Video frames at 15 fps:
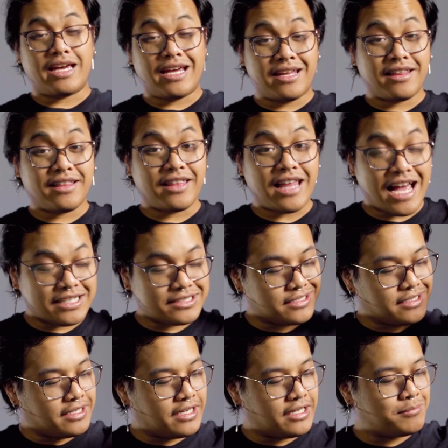And
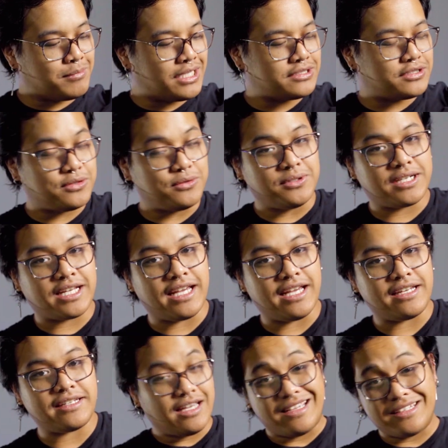lastly, in my
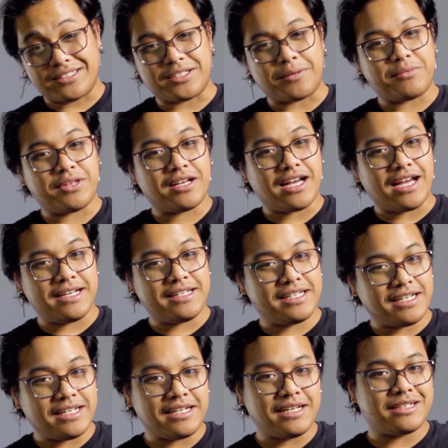toolkit is something I
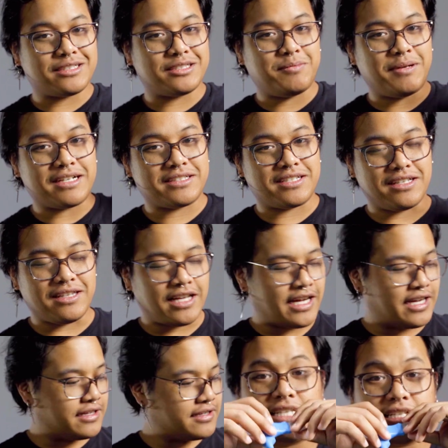didn't expect to
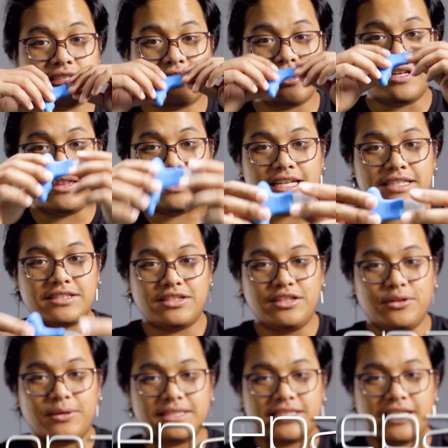like. It's actually this
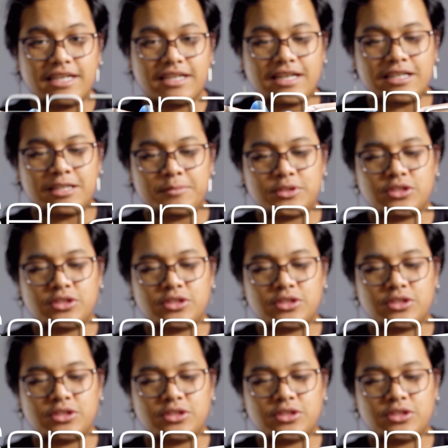USA Gundam